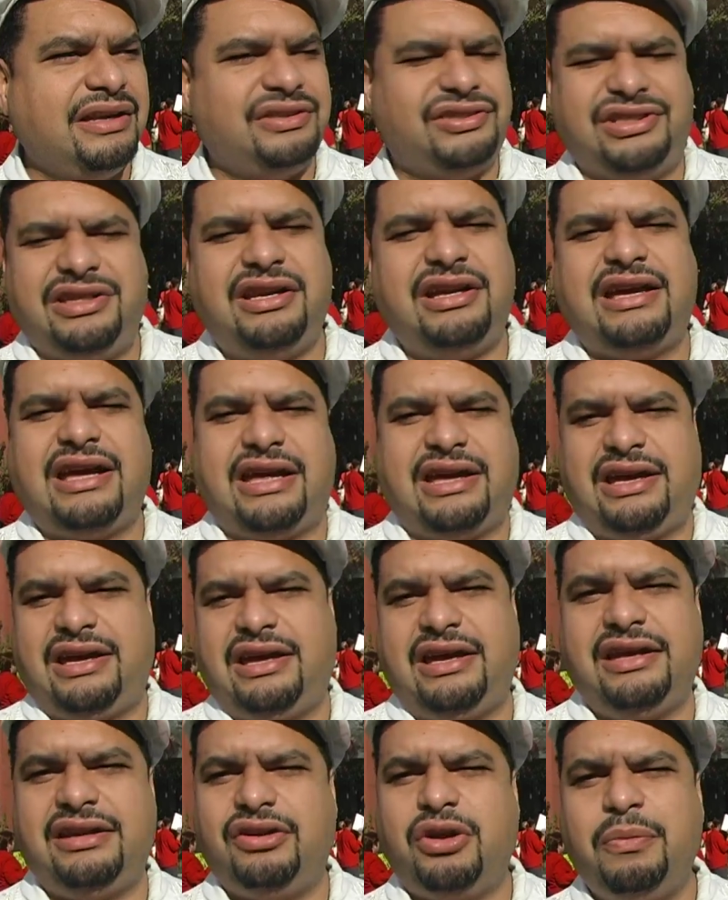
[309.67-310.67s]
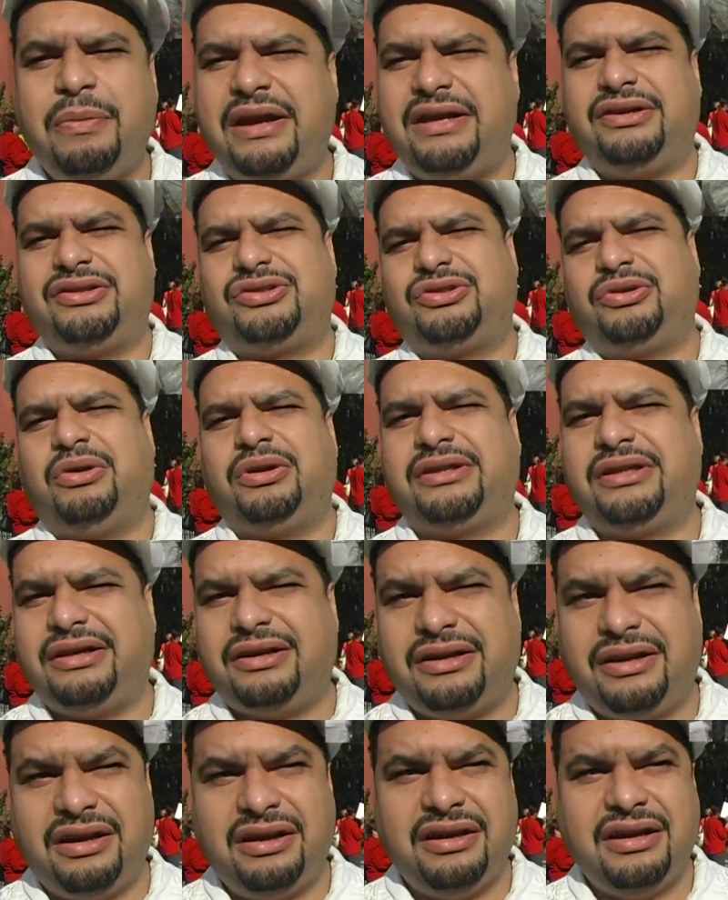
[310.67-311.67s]
She didn't get hit. Nobody
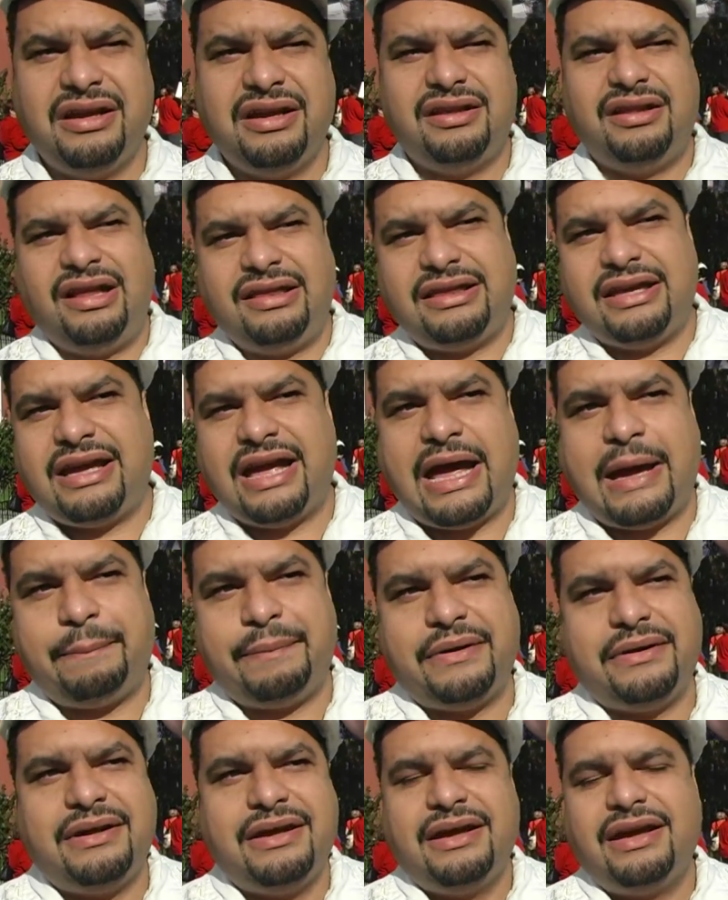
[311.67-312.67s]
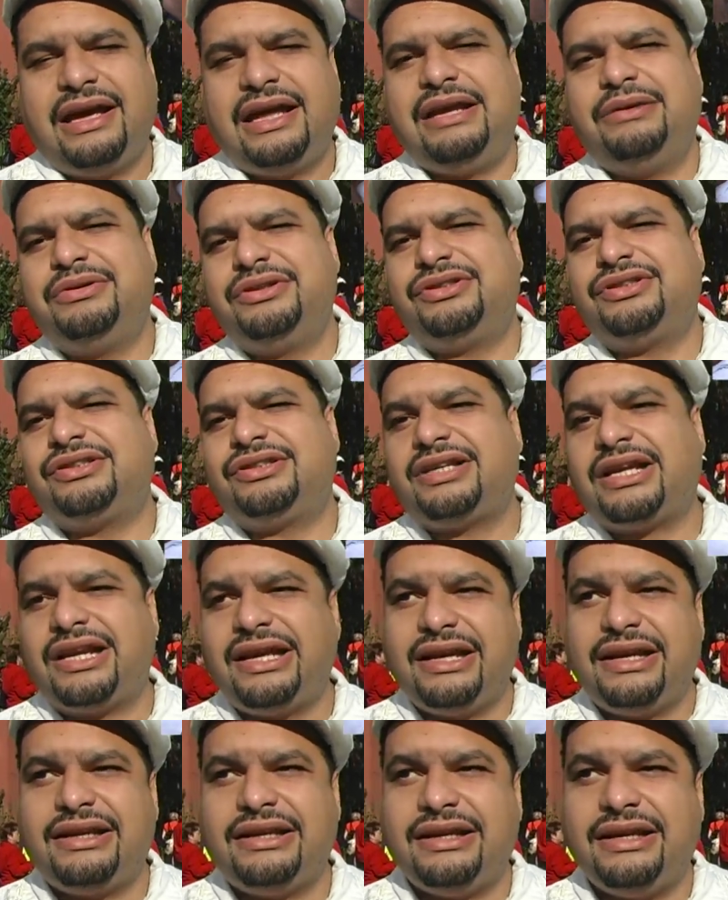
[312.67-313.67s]
assaulted her. Nothing happened. And it was just
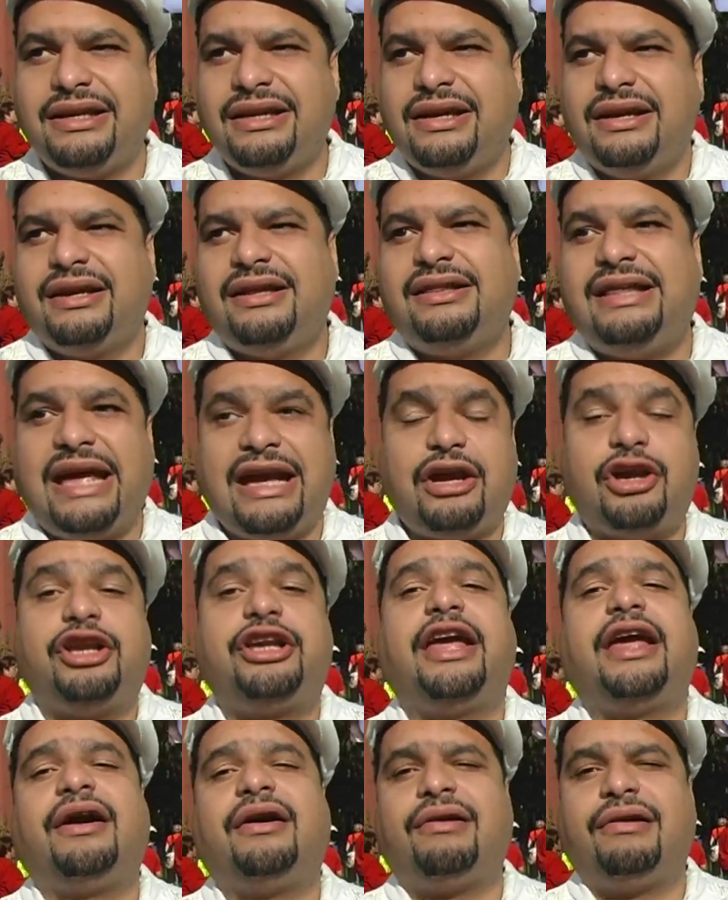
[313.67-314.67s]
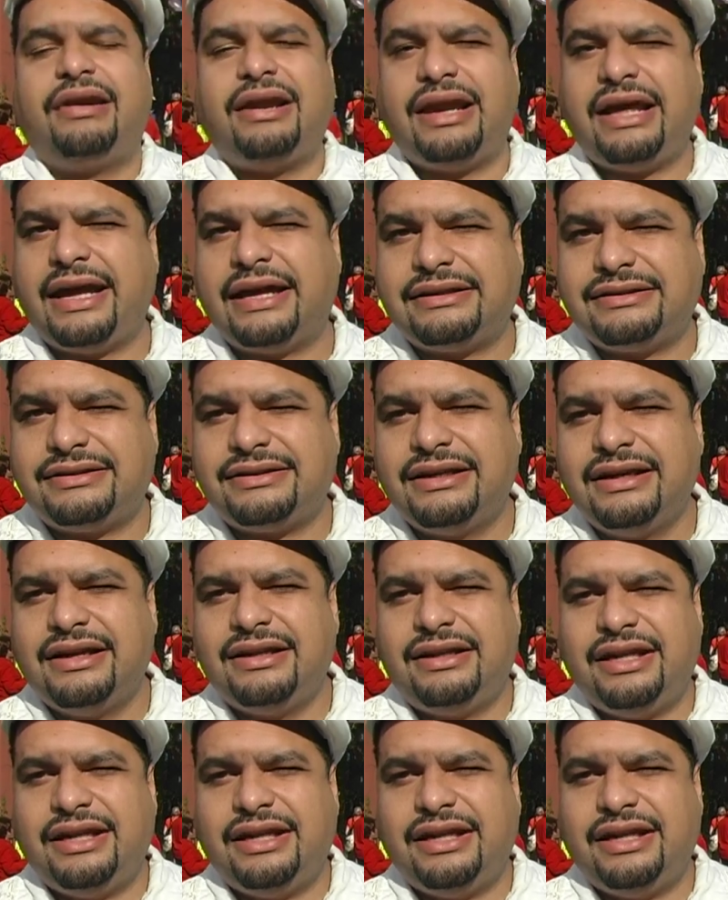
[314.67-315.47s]
clearly they could care less.